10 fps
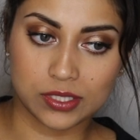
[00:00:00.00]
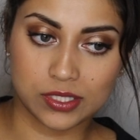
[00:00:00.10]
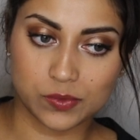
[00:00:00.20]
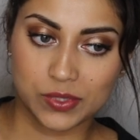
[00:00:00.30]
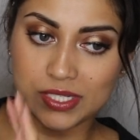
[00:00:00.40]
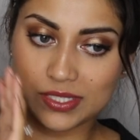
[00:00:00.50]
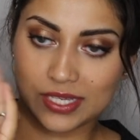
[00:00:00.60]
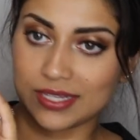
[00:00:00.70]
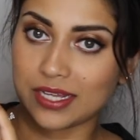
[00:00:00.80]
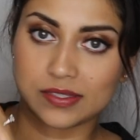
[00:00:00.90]
And this one is
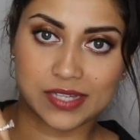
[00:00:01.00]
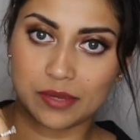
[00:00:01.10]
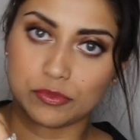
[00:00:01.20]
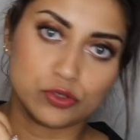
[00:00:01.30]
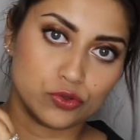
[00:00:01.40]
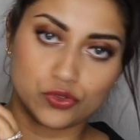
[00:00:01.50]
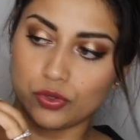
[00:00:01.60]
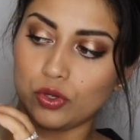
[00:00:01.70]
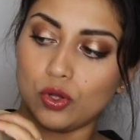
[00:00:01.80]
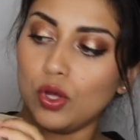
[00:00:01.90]
like that same
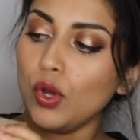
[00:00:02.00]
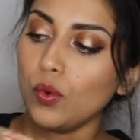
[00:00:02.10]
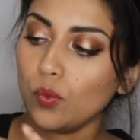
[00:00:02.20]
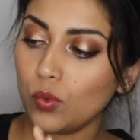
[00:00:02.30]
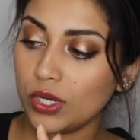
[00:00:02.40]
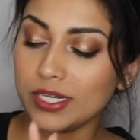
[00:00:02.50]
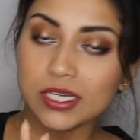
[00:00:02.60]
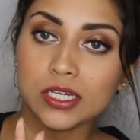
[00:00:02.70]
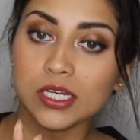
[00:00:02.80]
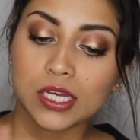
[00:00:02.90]
neutral
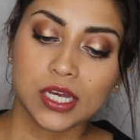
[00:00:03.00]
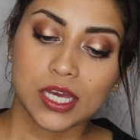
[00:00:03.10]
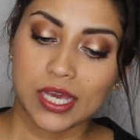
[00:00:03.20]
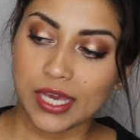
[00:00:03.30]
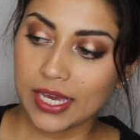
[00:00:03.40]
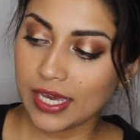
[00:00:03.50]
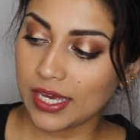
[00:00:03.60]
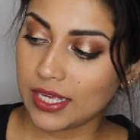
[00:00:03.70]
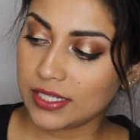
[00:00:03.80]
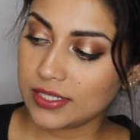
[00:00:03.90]
wood.
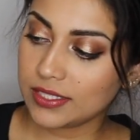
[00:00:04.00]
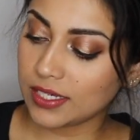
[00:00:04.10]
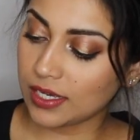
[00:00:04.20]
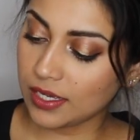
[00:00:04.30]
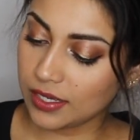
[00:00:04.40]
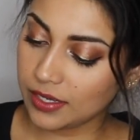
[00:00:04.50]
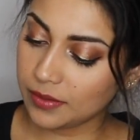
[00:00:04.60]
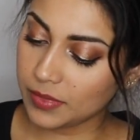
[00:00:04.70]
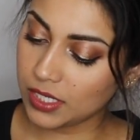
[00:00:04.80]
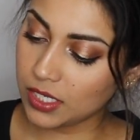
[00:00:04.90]
And
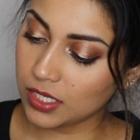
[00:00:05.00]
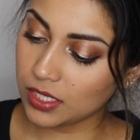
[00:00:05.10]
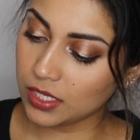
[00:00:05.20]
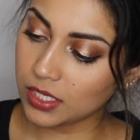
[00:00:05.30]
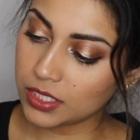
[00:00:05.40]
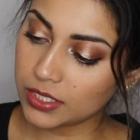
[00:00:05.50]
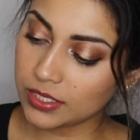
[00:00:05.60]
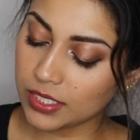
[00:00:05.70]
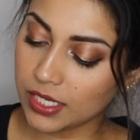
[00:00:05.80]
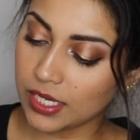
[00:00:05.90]
um,
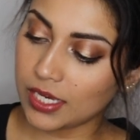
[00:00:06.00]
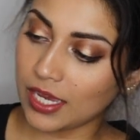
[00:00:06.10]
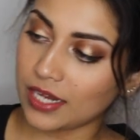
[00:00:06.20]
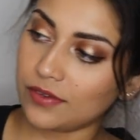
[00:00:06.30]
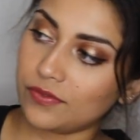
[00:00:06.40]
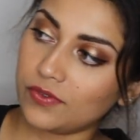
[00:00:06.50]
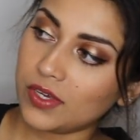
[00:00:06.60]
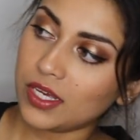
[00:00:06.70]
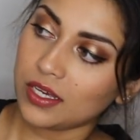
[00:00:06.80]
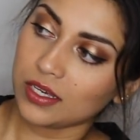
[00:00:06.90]
they kind of
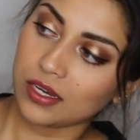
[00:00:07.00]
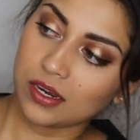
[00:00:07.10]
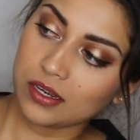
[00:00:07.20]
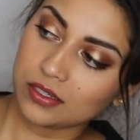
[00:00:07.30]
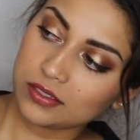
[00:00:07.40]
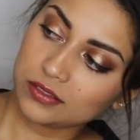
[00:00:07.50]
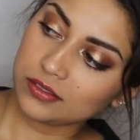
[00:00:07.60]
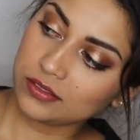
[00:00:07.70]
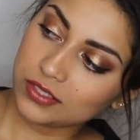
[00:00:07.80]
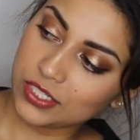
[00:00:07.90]

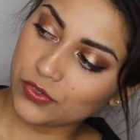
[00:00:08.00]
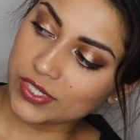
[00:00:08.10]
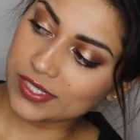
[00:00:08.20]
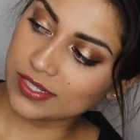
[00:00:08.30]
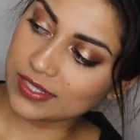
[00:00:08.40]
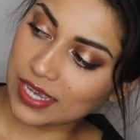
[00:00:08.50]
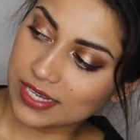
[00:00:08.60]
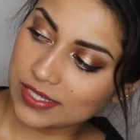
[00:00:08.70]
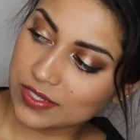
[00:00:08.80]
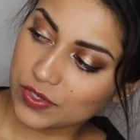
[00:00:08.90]
decrease in
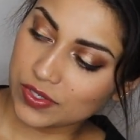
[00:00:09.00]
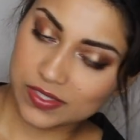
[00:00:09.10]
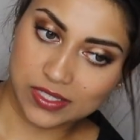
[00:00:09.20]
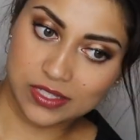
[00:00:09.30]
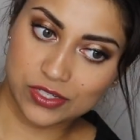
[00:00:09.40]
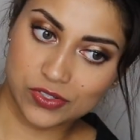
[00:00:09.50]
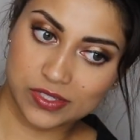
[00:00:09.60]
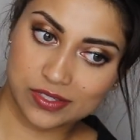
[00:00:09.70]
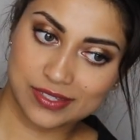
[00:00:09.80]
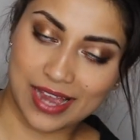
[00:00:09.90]
size as you can see they
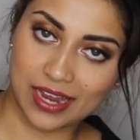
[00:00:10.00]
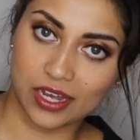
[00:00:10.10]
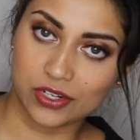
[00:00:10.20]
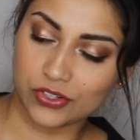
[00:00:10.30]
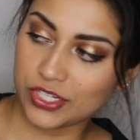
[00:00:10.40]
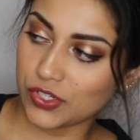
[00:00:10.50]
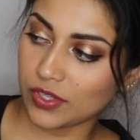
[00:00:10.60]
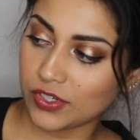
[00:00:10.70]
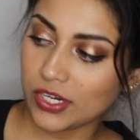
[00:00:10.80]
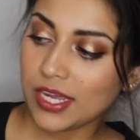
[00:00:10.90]
just stack under each
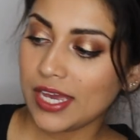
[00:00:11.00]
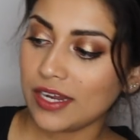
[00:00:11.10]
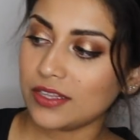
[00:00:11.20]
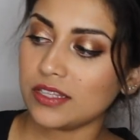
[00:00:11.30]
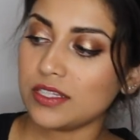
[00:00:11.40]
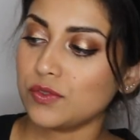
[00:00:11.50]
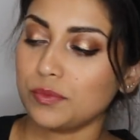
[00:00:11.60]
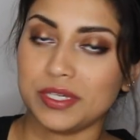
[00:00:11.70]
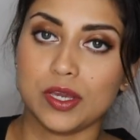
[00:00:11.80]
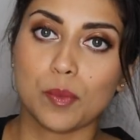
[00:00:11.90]
other i thought these
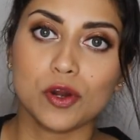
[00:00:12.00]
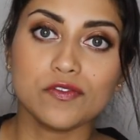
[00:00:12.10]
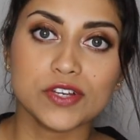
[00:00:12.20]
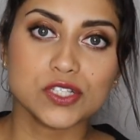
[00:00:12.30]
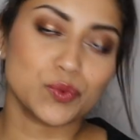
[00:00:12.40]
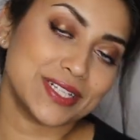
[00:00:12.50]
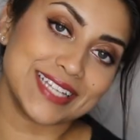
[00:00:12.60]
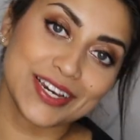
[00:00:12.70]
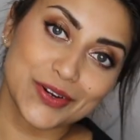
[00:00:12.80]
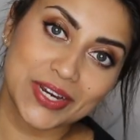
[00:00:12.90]
would be perfect when
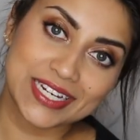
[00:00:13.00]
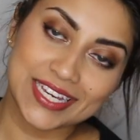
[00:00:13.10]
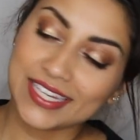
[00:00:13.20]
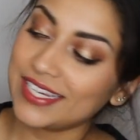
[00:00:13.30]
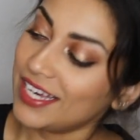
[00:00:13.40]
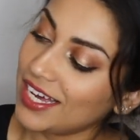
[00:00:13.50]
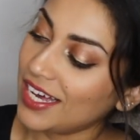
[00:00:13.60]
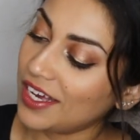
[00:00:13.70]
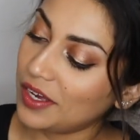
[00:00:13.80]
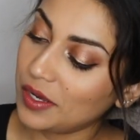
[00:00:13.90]
decorating
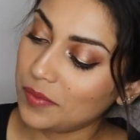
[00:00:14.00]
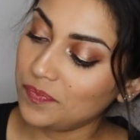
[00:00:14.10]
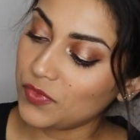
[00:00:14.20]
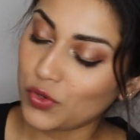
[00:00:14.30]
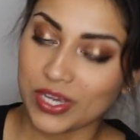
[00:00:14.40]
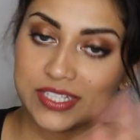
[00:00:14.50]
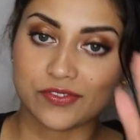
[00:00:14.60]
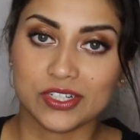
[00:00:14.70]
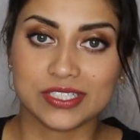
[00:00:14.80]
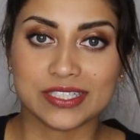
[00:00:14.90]
um, create
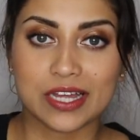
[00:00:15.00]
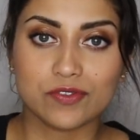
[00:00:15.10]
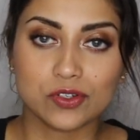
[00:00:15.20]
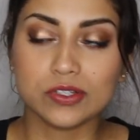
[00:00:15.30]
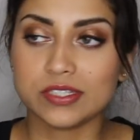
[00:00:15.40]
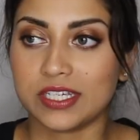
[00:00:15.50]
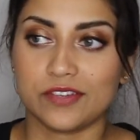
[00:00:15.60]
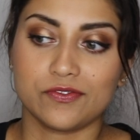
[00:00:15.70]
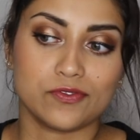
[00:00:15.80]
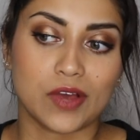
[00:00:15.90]
different levels like
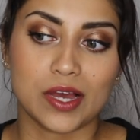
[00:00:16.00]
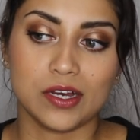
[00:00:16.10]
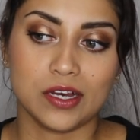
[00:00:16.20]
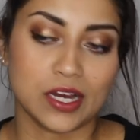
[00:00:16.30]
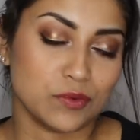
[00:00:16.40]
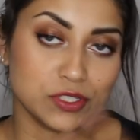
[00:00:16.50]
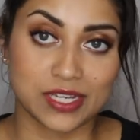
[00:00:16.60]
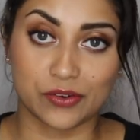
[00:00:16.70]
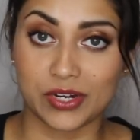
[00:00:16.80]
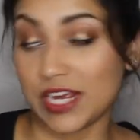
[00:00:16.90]
if uh, i was
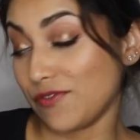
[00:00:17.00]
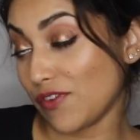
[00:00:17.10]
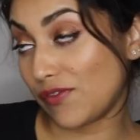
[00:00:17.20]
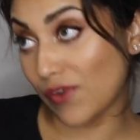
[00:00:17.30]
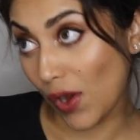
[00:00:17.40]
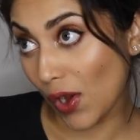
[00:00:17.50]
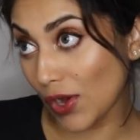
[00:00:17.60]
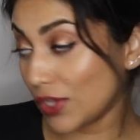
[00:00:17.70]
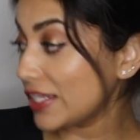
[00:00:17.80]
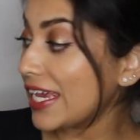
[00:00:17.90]
decorating for
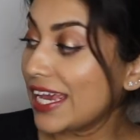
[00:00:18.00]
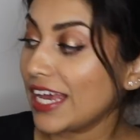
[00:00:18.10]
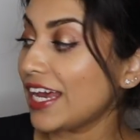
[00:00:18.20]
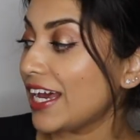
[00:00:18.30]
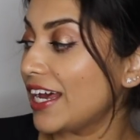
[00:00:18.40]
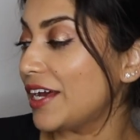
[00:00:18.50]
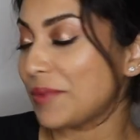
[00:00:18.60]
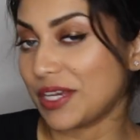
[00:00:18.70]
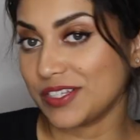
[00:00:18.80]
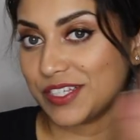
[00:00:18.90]
fall
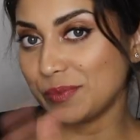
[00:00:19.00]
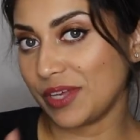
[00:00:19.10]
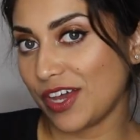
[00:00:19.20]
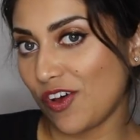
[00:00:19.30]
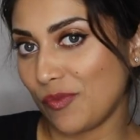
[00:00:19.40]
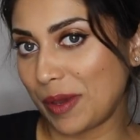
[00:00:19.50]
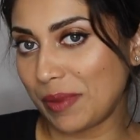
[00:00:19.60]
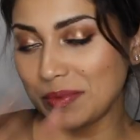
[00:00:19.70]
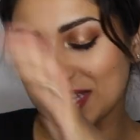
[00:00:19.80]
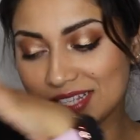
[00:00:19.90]
um, i could display all my
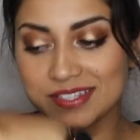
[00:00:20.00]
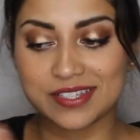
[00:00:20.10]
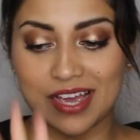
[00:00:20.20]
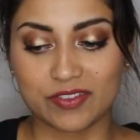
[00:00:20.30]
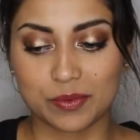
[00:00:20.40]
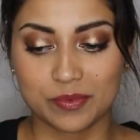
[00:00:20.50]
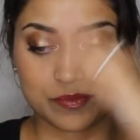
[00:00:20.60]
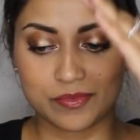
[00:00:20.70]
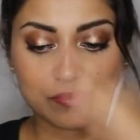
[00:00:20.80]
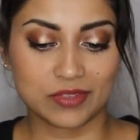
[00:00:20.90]
pumpkins have them
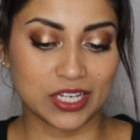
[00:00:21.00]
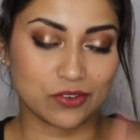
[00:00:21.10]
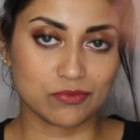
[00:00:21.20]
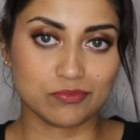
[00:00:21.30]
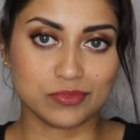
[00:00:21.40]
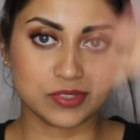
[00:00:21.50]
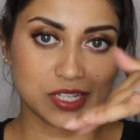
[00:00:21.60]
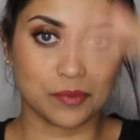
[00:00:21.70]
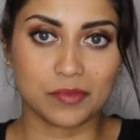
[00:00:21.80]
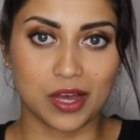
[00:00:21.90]
like
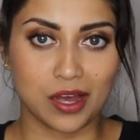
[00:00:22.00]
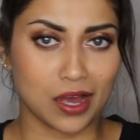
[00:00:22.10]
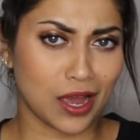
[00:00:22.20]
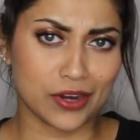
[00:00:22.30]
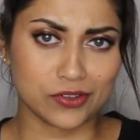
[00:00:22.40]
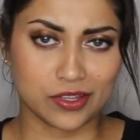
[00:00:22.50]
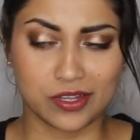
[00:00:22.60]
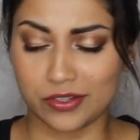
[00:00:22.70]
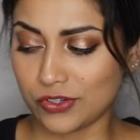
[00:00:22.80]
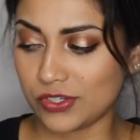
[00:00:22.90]
some uh, higher than
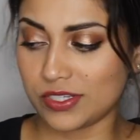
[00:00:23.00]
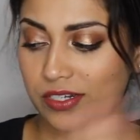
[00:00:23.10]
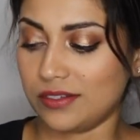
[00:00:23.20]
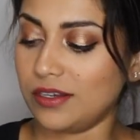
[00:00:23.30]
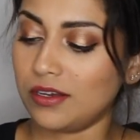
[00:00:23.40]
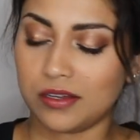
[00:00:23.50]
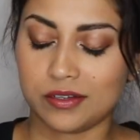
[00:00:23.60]
others, and ugh,